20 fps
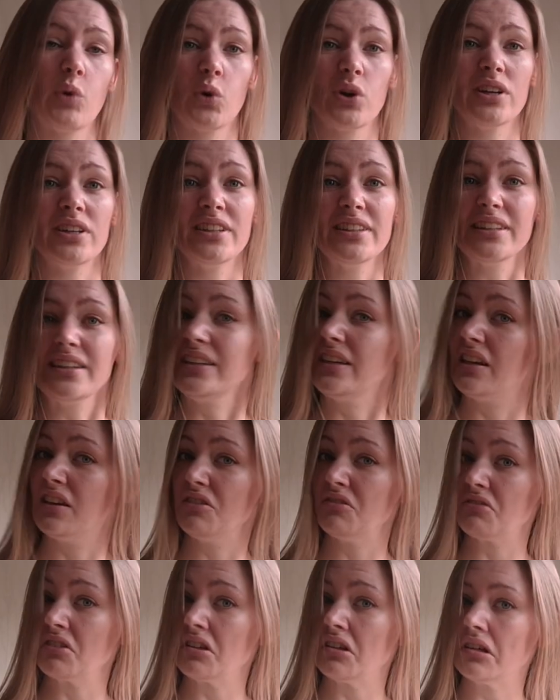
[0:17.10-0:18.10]
morally
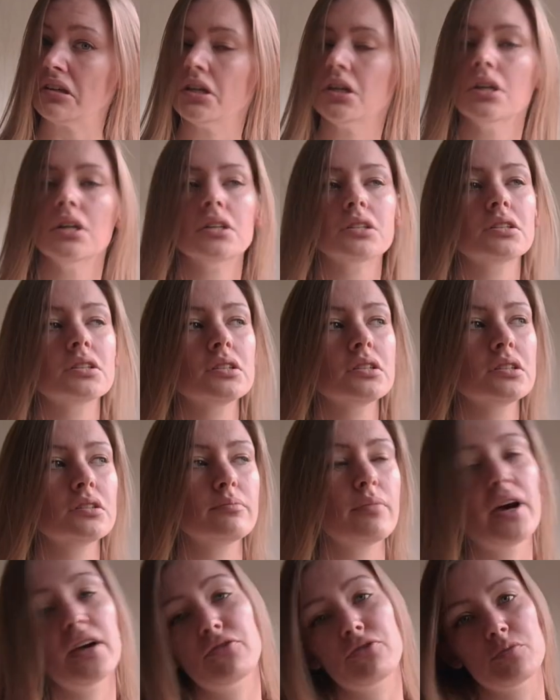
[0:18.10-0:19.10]
iffy
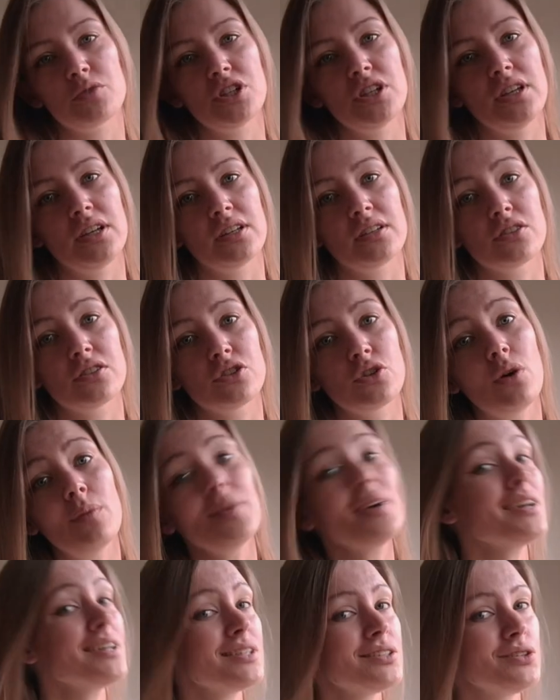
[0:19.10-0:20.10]
to buy from Shein, so I'm
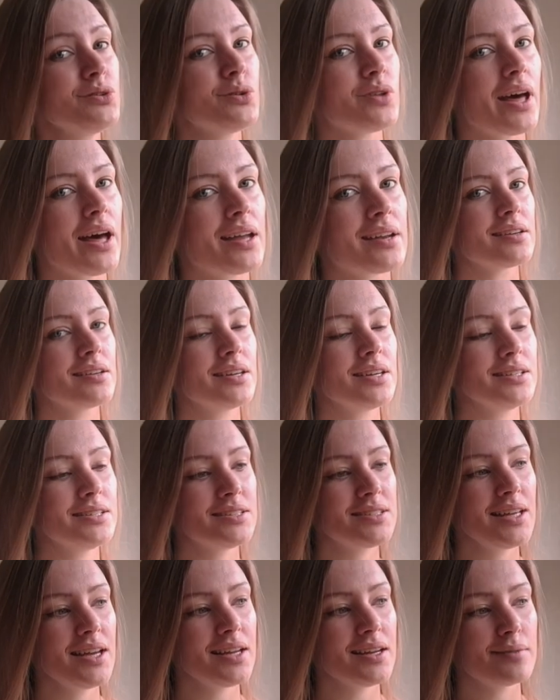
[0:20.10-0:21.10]
not gonna do that.
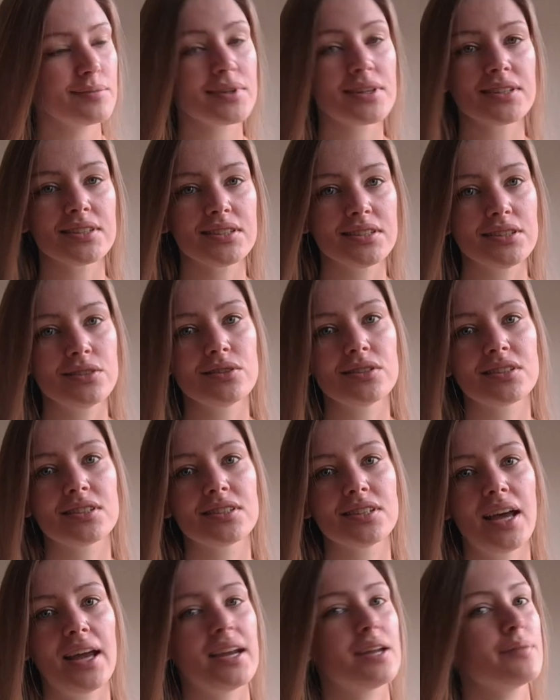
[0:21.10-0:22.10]
Instead, I'm gonna steal this
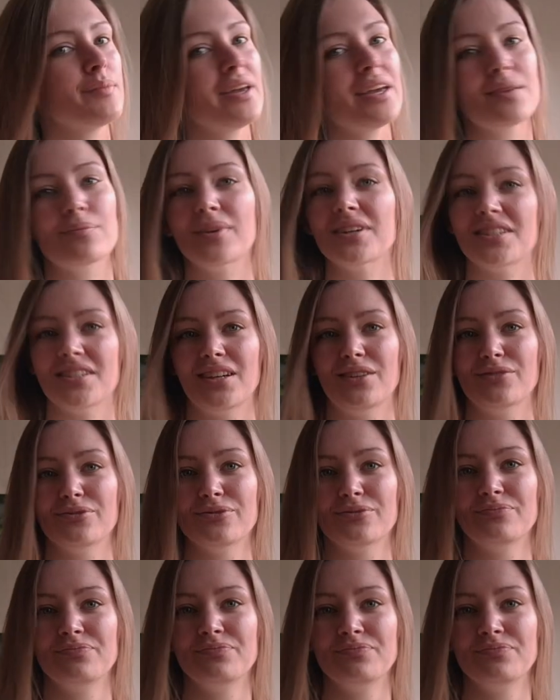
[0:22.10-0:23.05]
design and make it myself.